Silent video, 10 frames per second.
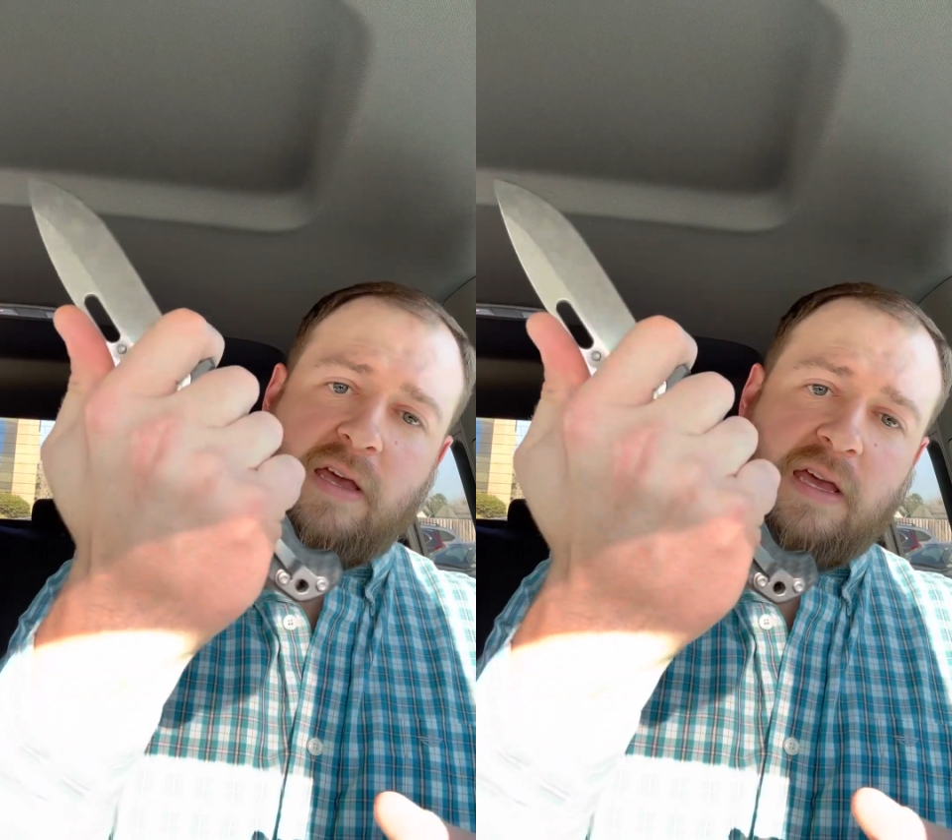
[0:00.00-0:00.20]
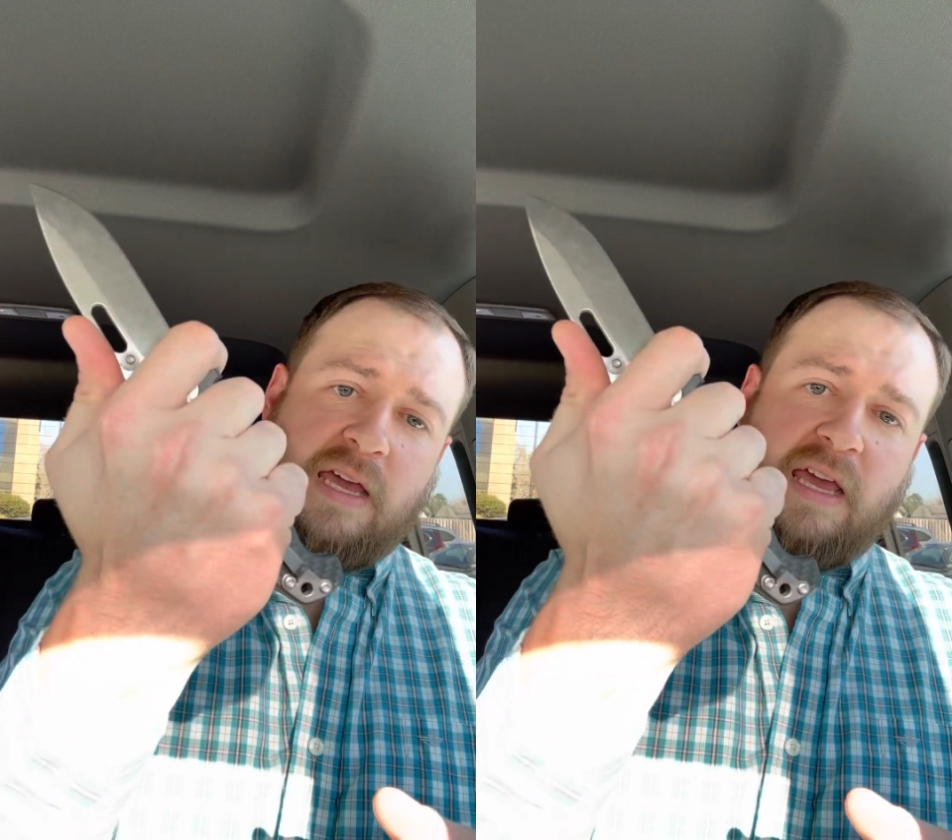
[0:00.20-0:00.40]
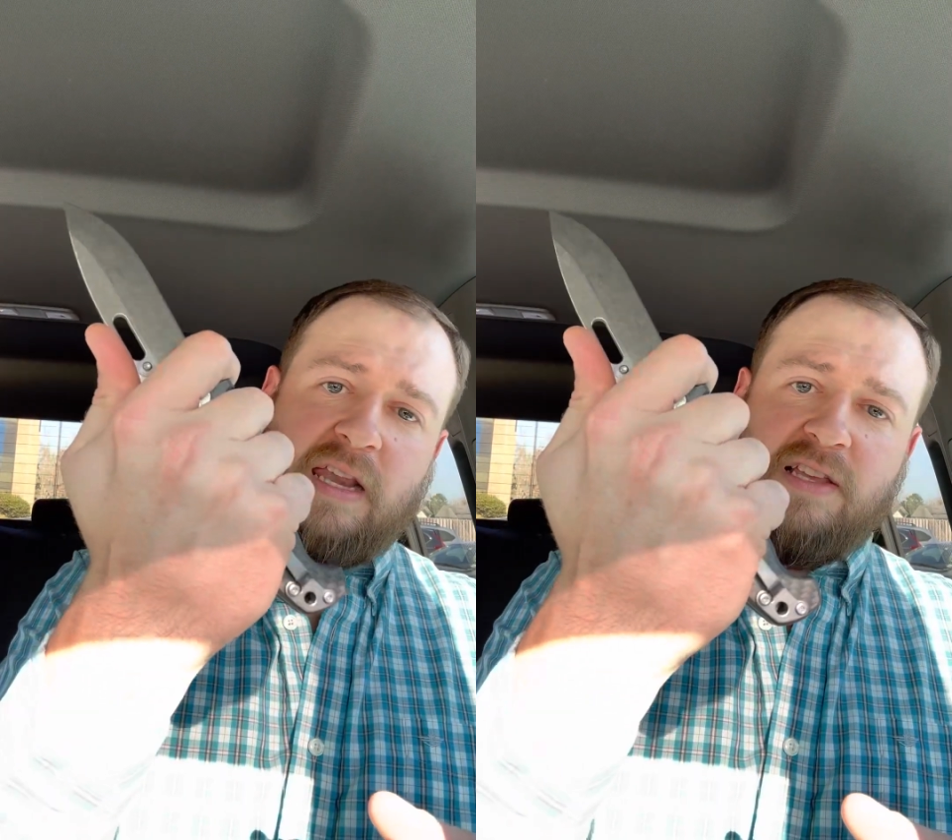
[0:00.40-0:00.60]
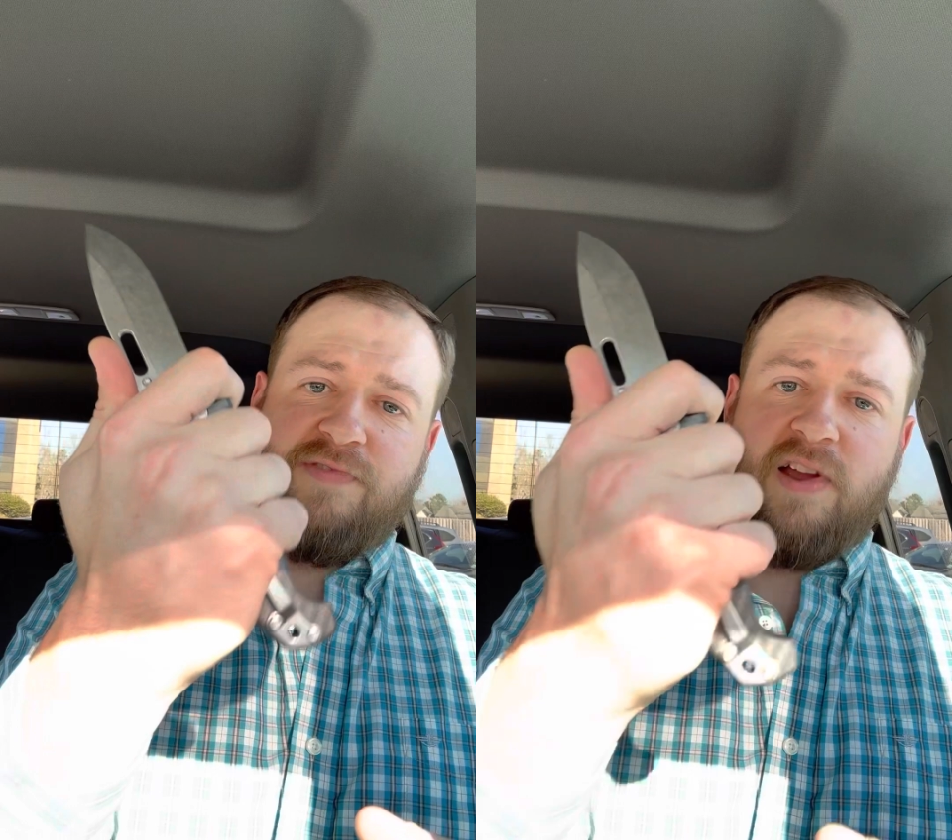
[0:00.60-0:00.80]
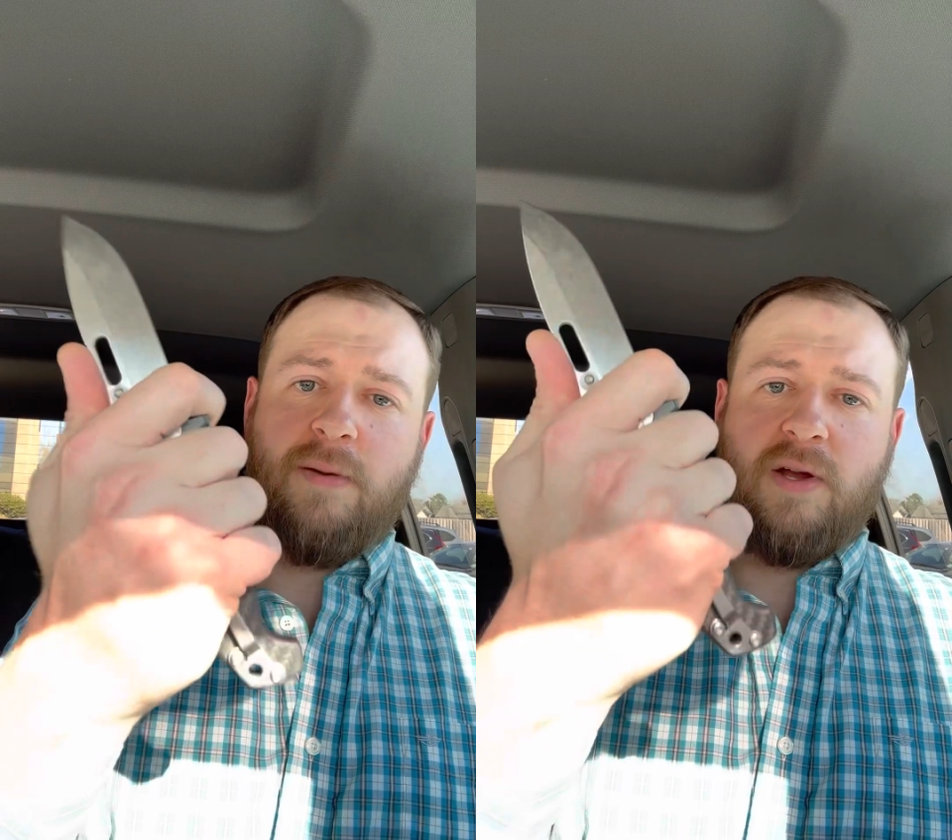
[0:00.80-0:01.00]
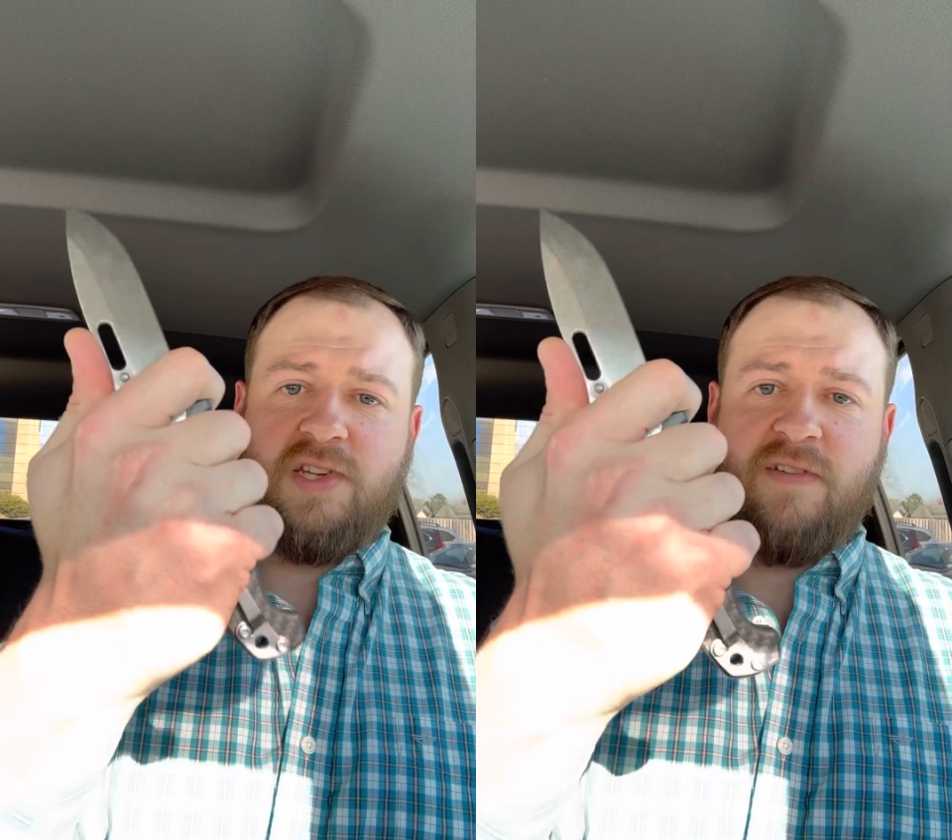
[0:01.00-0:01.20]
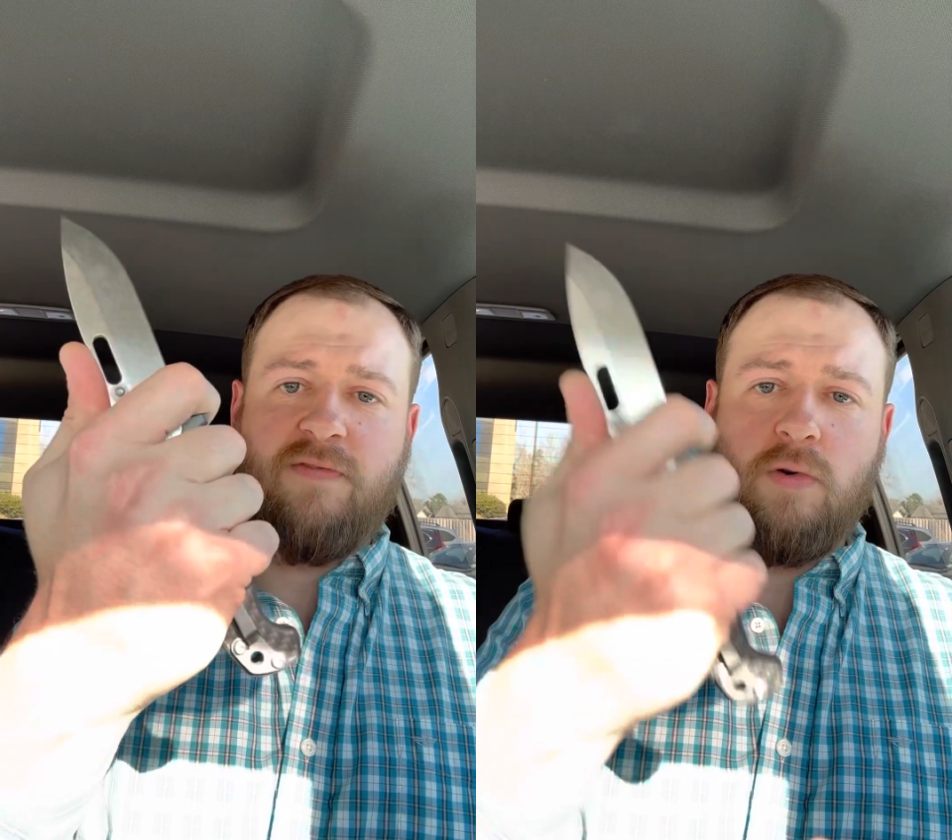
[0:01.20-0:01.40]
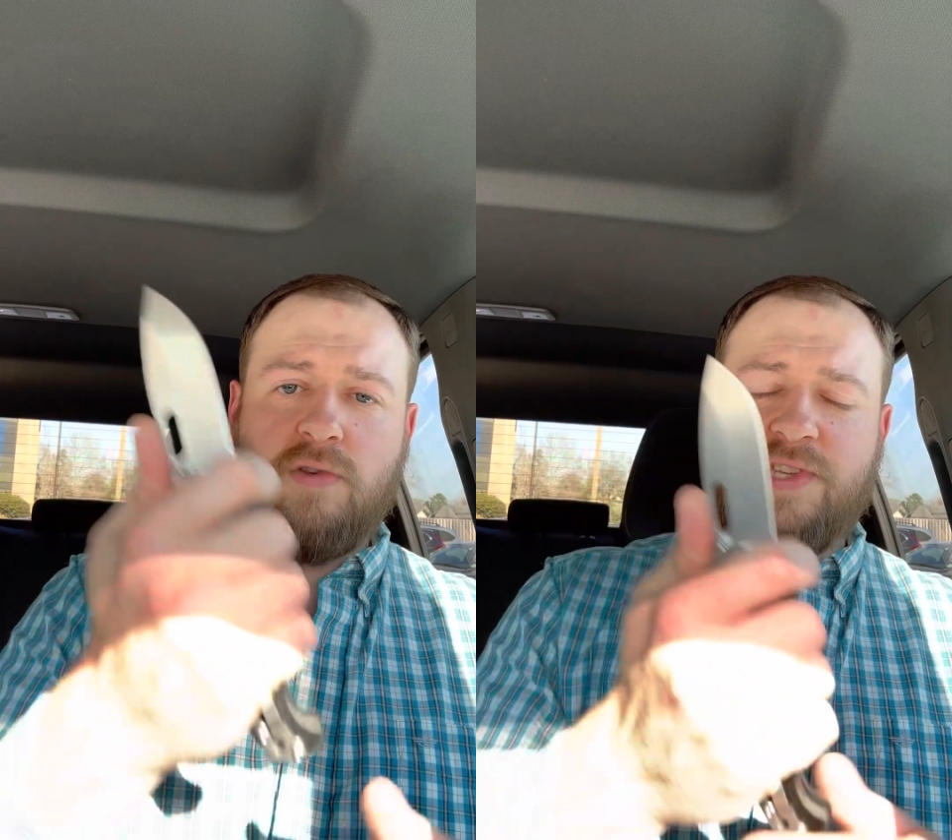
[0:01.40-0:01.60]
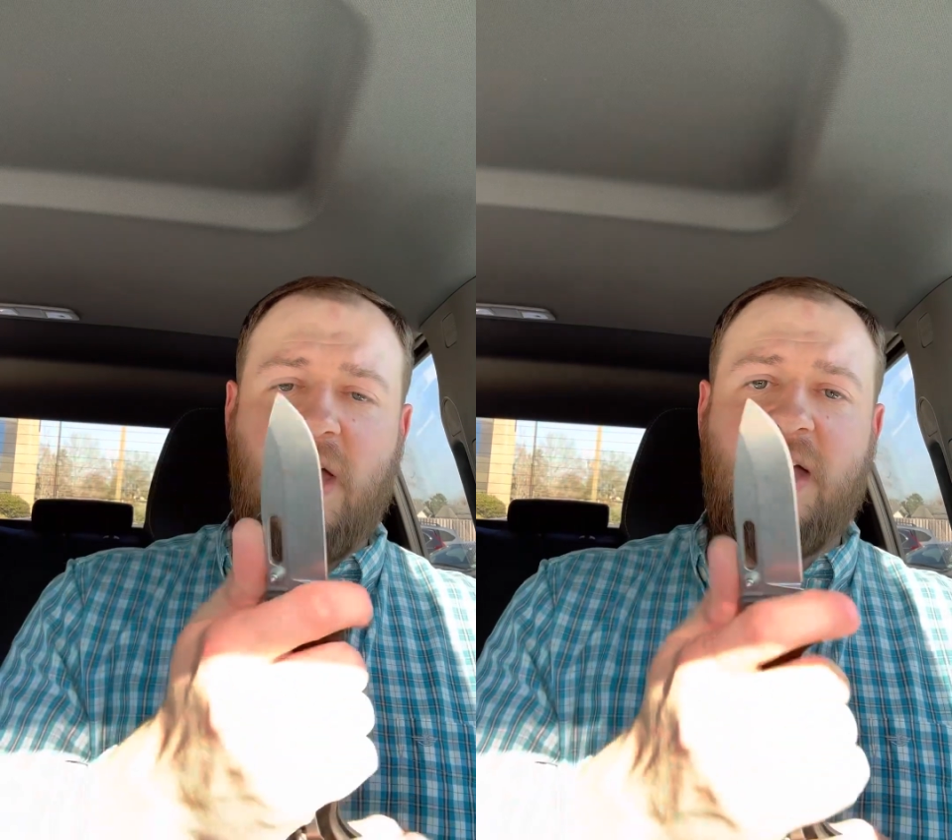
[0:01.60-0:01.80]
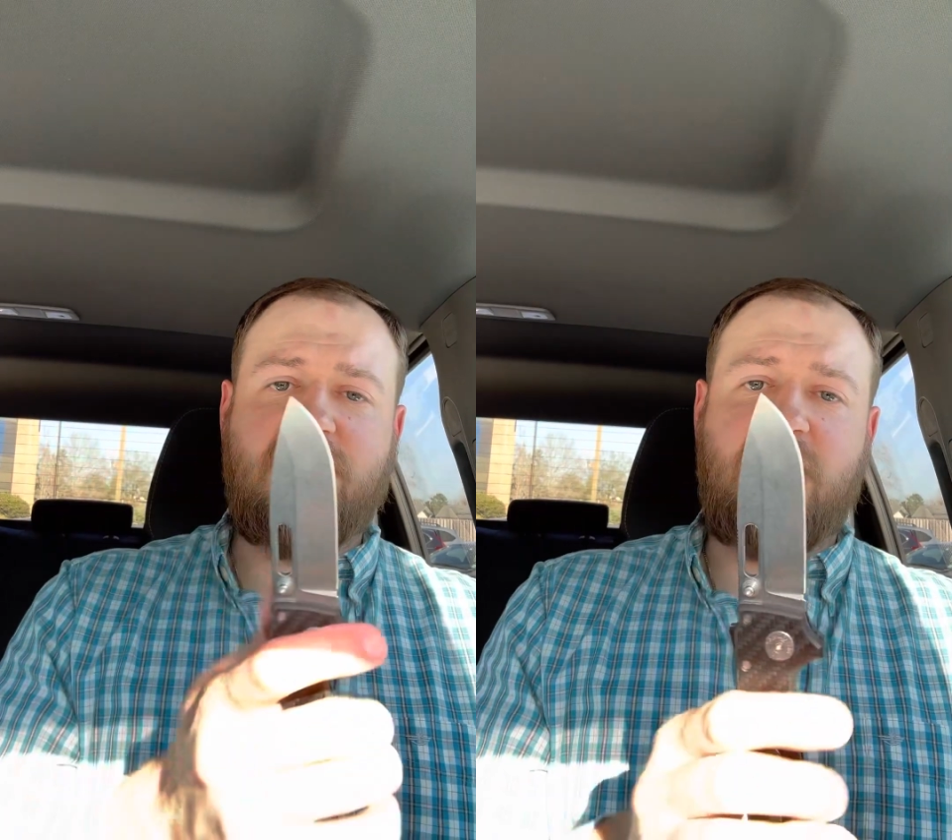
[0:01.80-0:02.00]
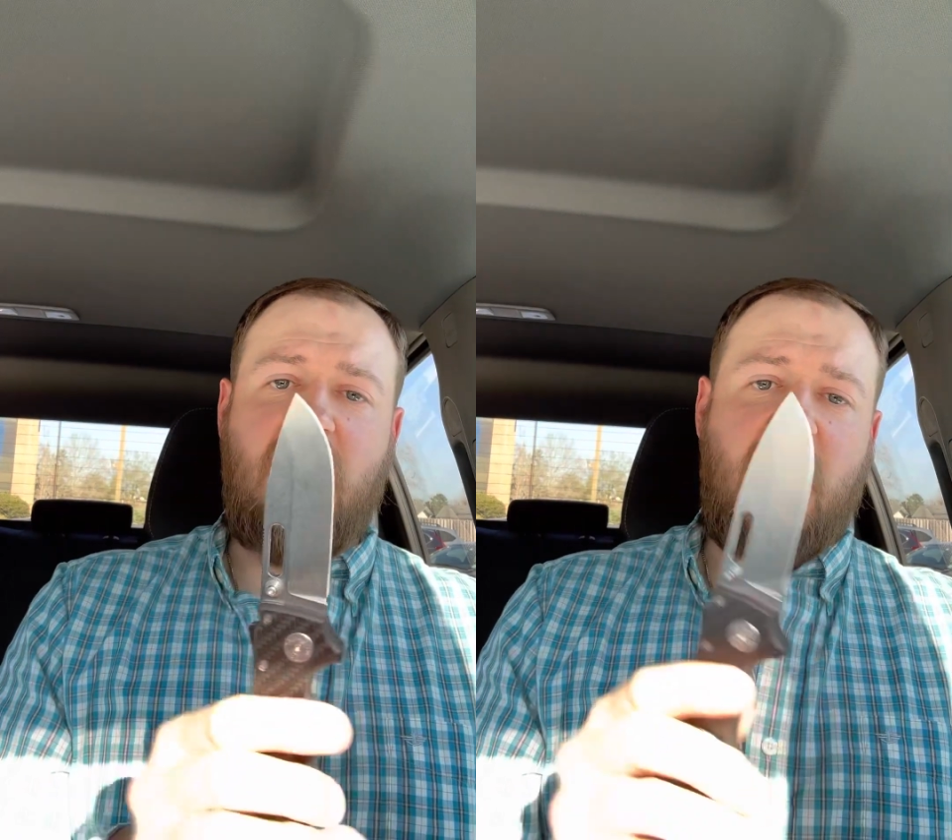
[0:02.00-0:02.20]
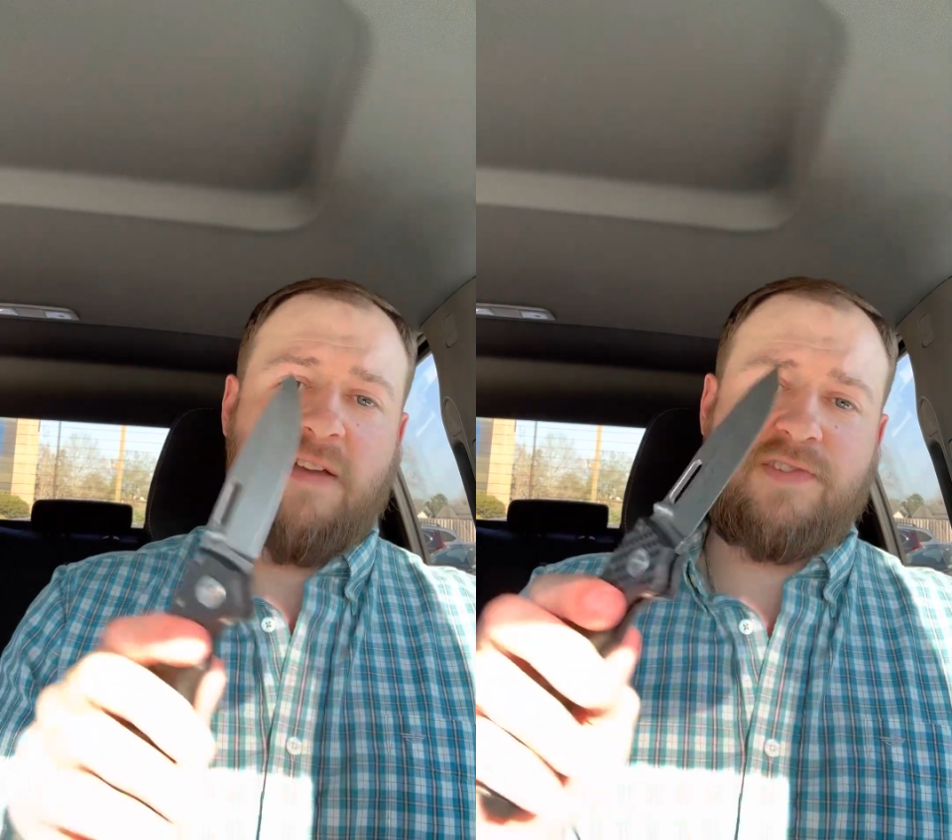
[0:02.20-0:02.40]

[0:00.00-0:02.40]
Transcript: it is very much a full-size knife.